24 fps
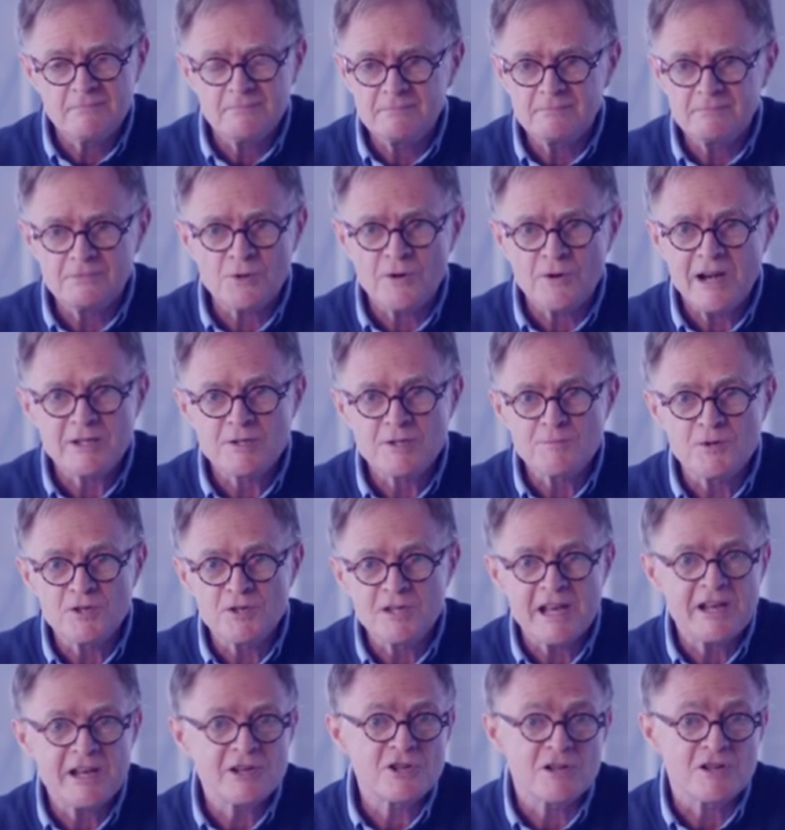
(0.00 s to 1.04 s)

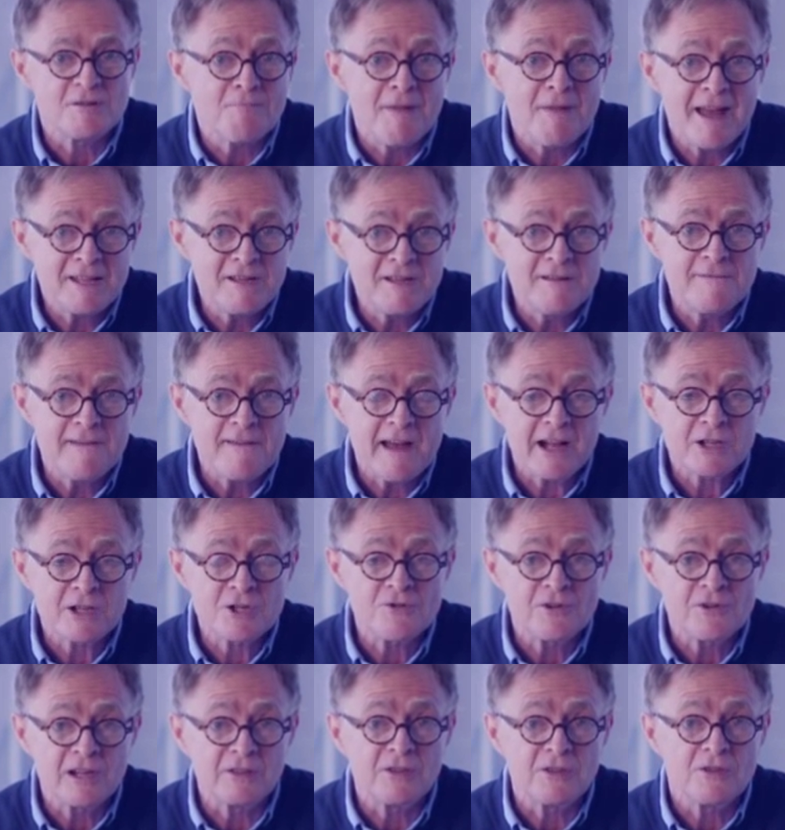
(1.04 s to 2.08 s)
transportation,
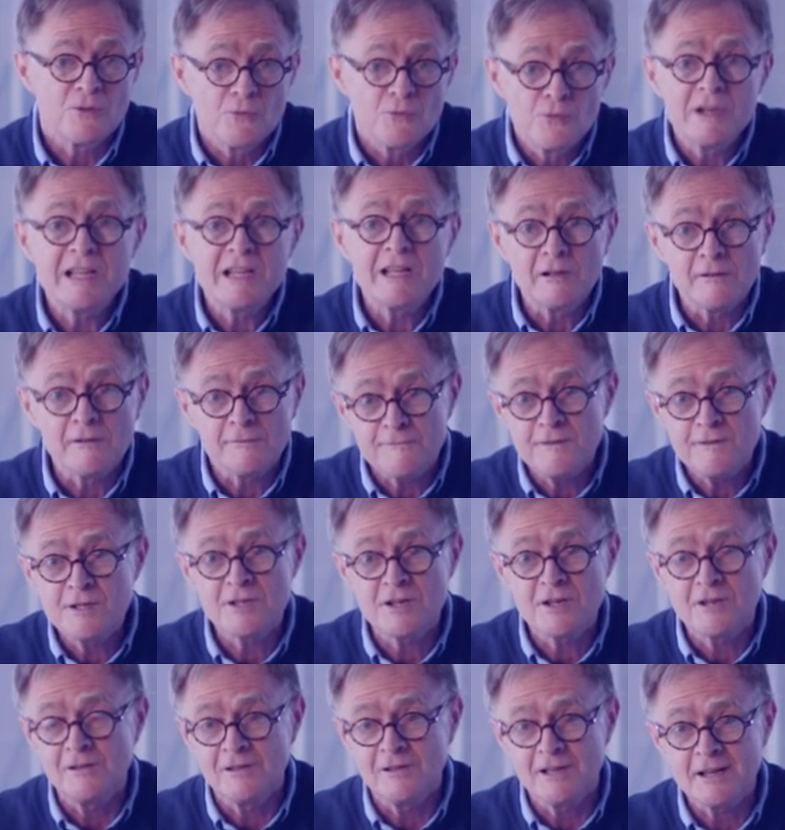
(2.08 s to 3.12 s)
manufacturing, the real
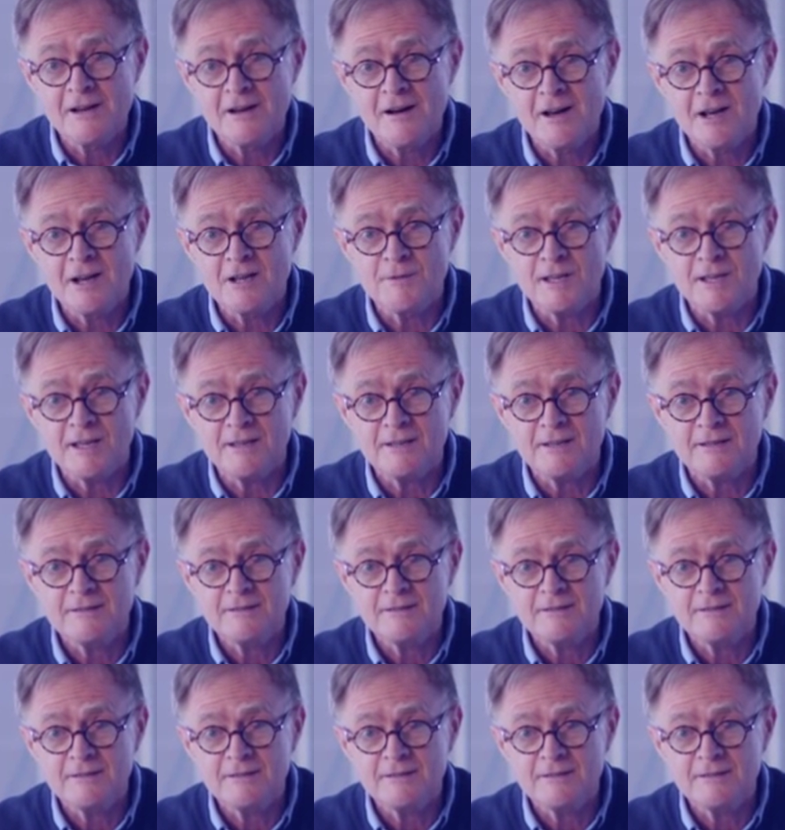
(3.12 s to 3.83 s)
physical economy.